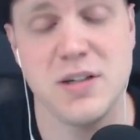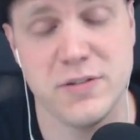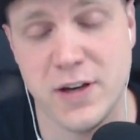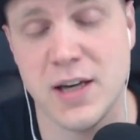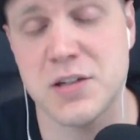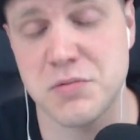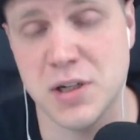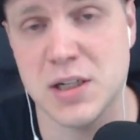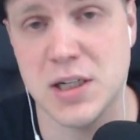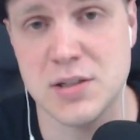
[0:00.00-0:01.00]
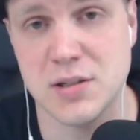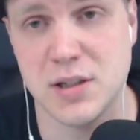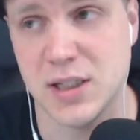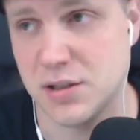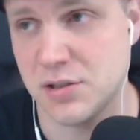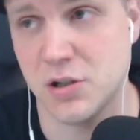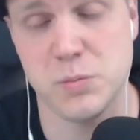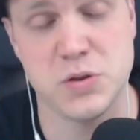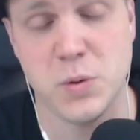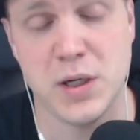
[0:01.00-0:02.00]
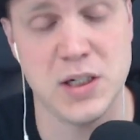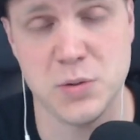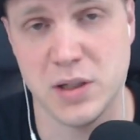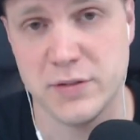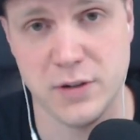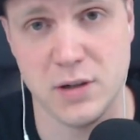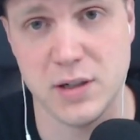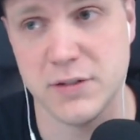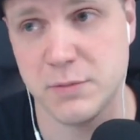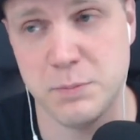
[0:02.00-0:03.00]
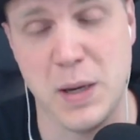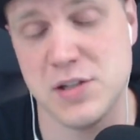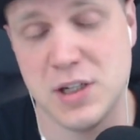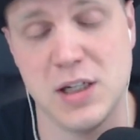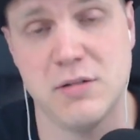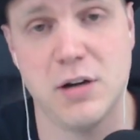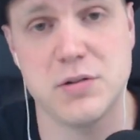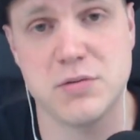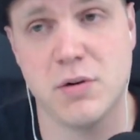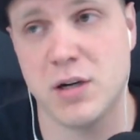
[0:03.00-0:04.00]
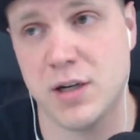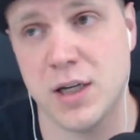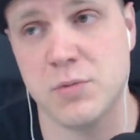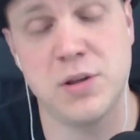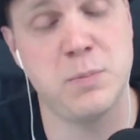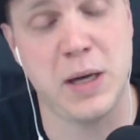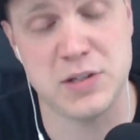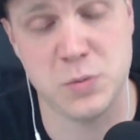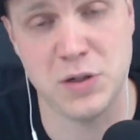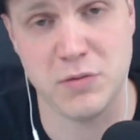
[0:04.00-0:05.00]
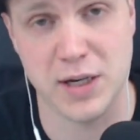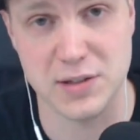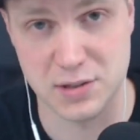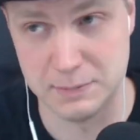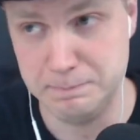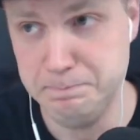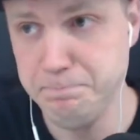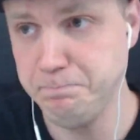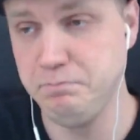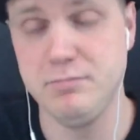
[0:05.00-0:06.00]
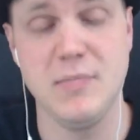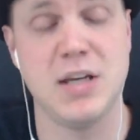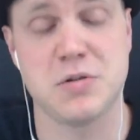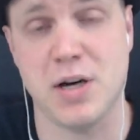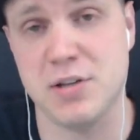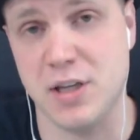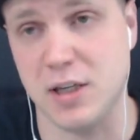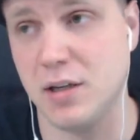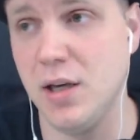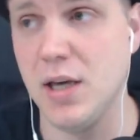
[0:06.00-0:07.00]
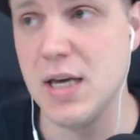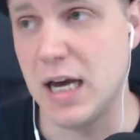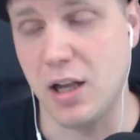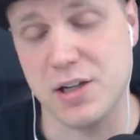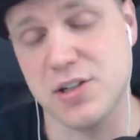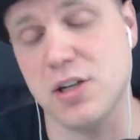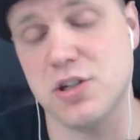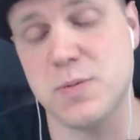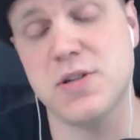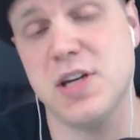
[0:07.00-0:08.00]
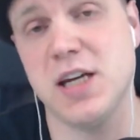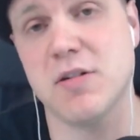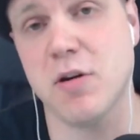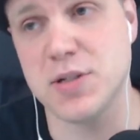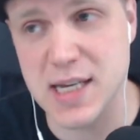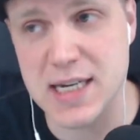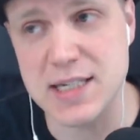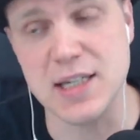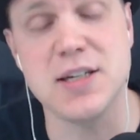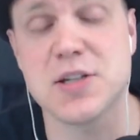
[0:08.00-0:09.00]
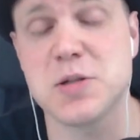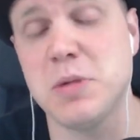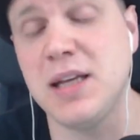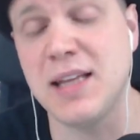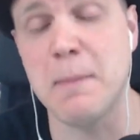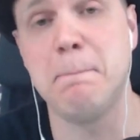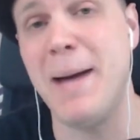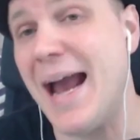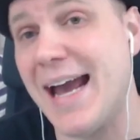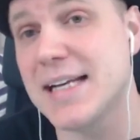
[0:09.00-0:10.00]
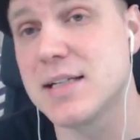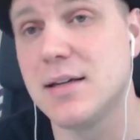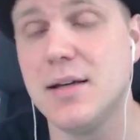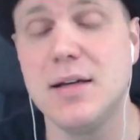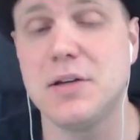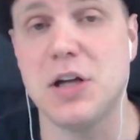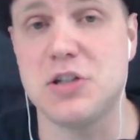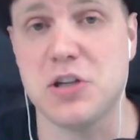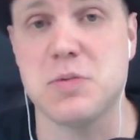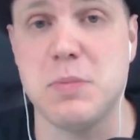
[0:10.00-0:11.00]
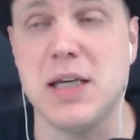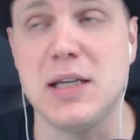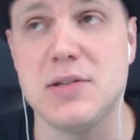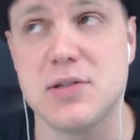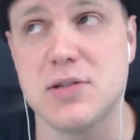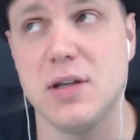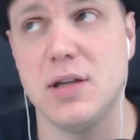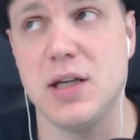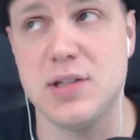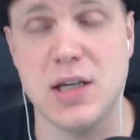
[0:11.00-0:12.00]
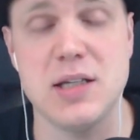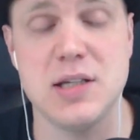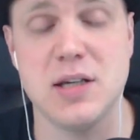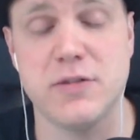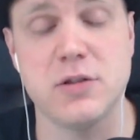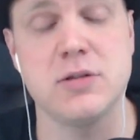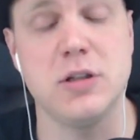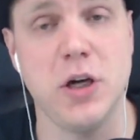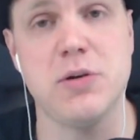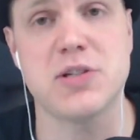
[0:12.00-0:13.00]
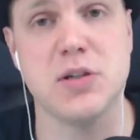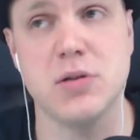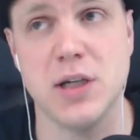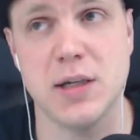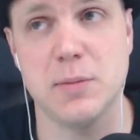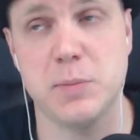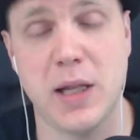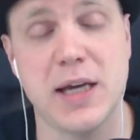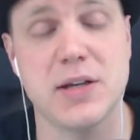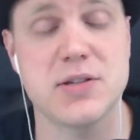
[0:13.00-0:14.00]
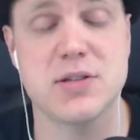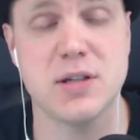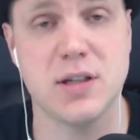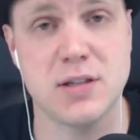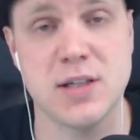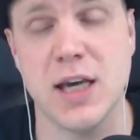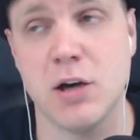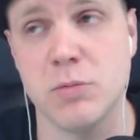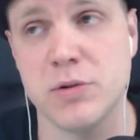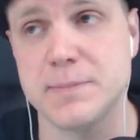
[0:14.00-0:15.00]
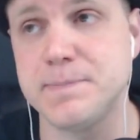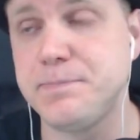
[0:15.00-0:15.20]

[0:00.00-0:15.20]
fares really decently in the top twenty, twenty-five best heroes right now with the best win rates is Wraith King. And like I say, just because a hero is easy doesn't mean they're bad. That just means it's easier for lower skill players to, to get on with them.